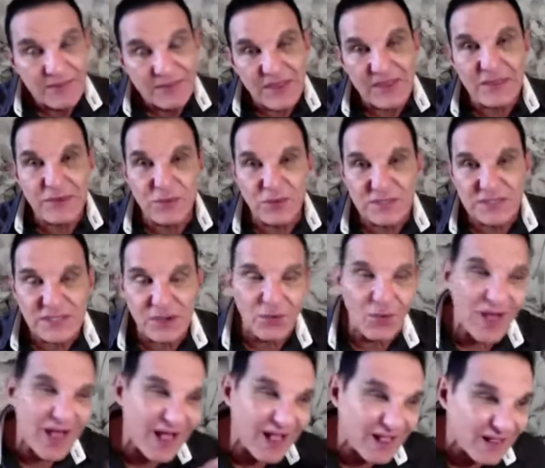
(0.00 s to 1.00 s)
Then they want to say,
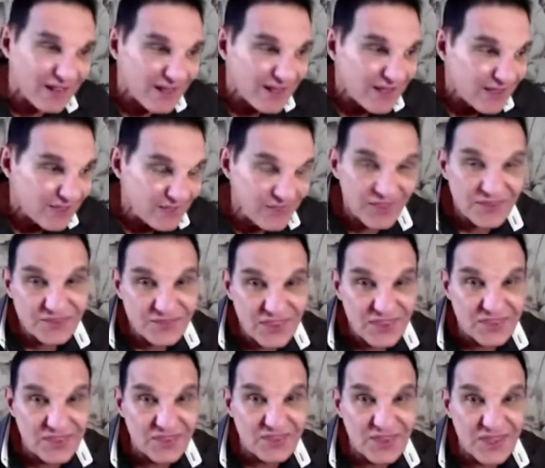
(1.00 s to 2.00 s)
well,
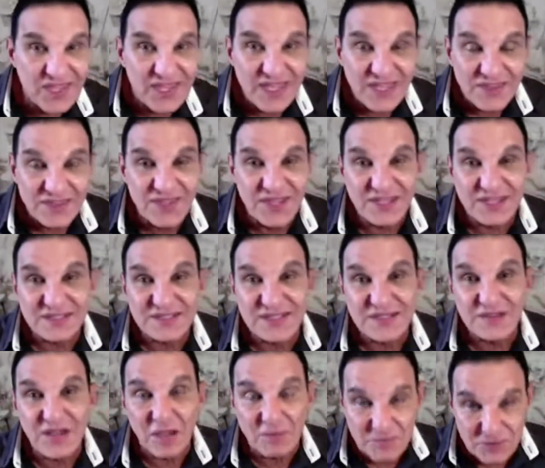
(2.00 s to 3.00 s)
the, the, the,
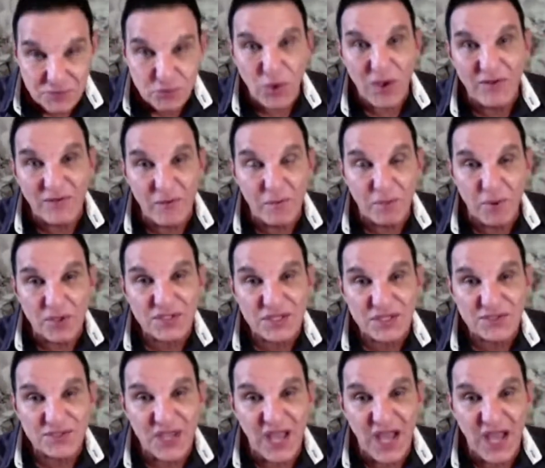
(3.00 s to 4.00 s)
the 12
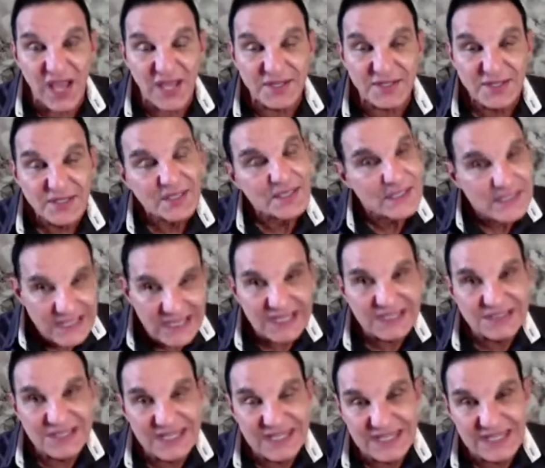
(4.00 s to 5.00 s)
apostles died
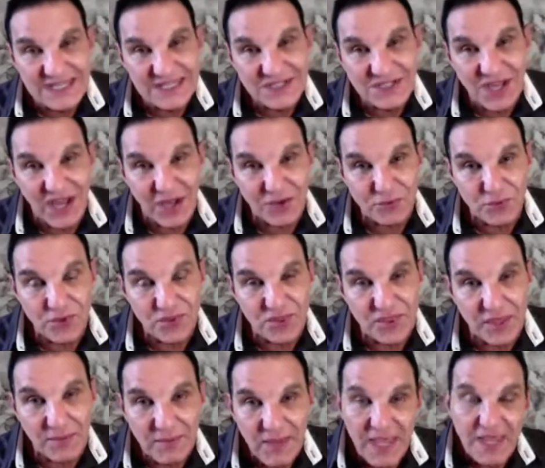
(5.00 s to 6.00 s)
and healing died
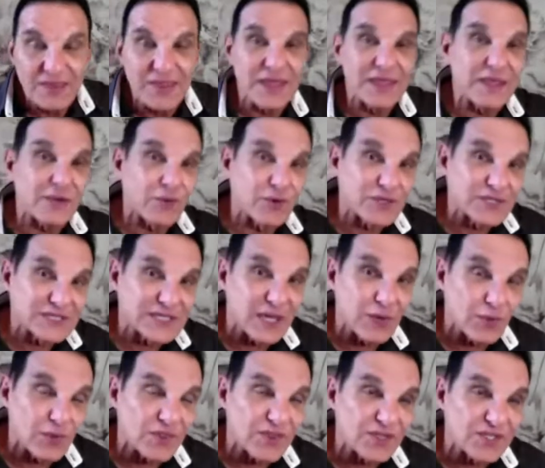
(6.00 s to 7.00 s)
with them. Then they want to
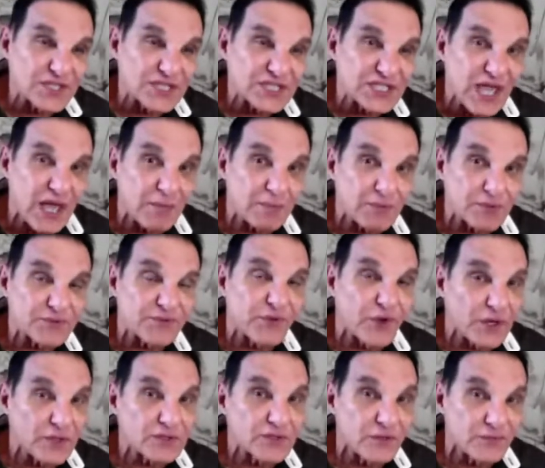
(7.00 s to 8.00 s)
say, well, the disciples,
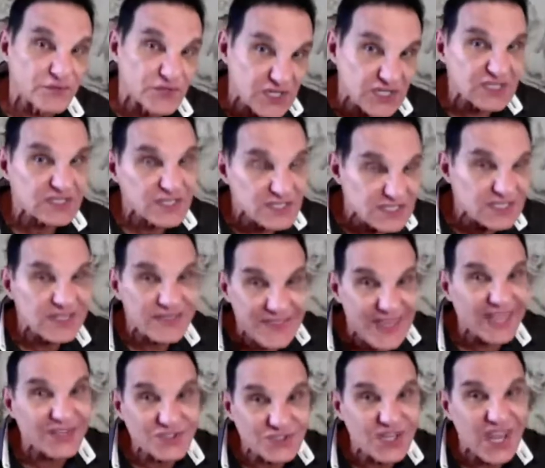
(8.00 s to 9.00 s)
followers of Jesus in
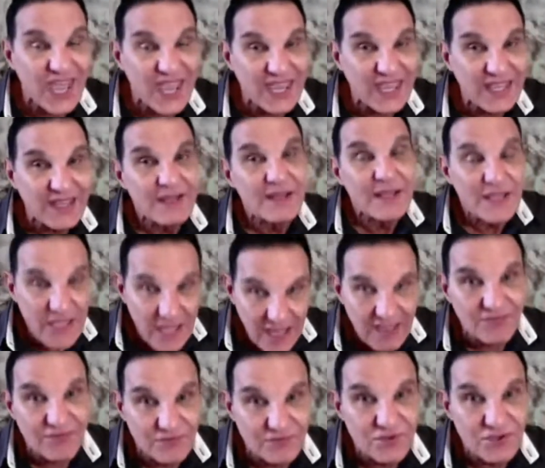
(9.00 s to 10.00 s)
that day
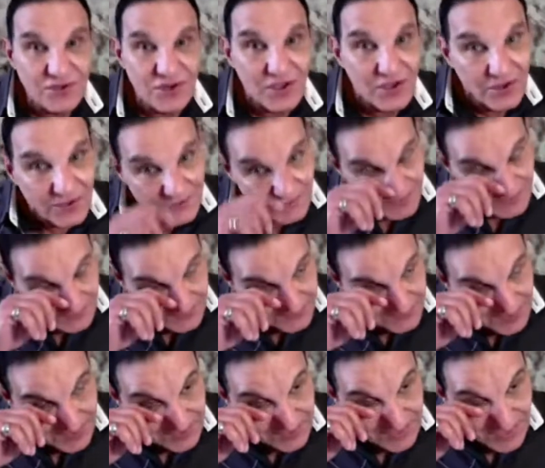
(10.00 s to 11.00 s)
have, you know,
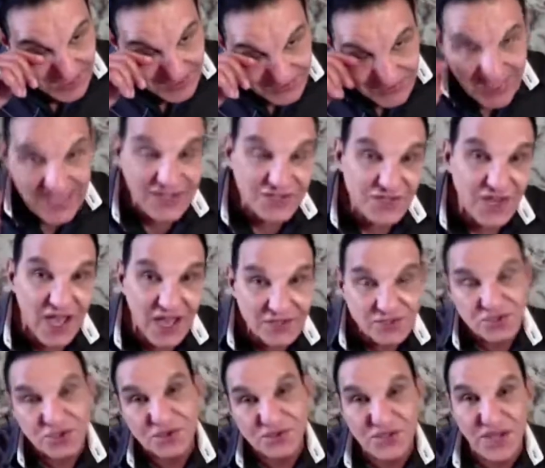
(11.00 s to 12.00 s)
they, they
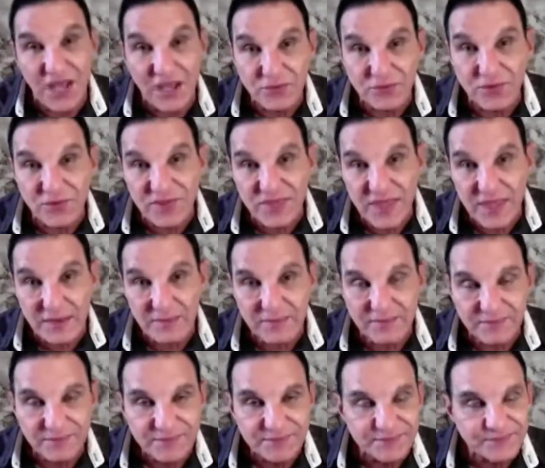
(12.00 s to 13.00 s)
died, so died with them.